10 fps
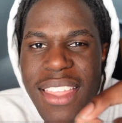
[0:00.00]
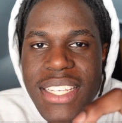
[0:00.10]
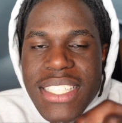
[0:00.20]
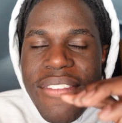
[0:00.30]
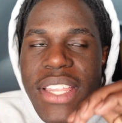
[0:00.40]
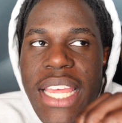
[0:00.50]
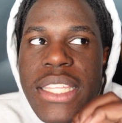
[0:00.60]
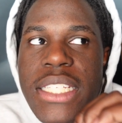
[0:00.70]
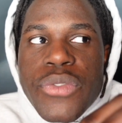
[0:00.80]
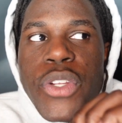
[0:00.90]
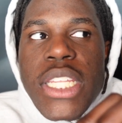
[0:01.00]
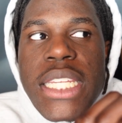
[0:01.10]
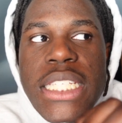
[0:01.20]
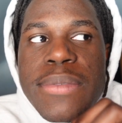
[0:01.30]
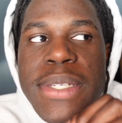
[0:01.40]
this, I feel like this really
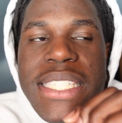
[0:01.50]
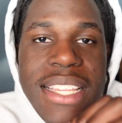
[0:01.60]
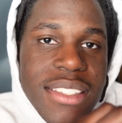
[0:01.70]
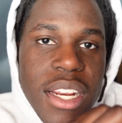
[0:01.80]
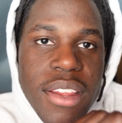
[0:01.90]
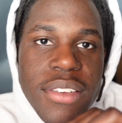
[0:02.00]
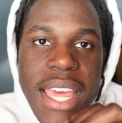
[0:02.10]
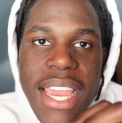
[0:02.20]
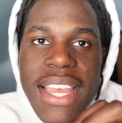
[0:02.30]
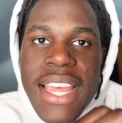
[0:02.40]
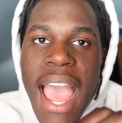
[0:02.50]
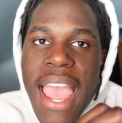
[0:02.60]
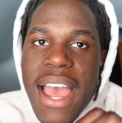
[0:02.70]
needs to be sensitive. Like, I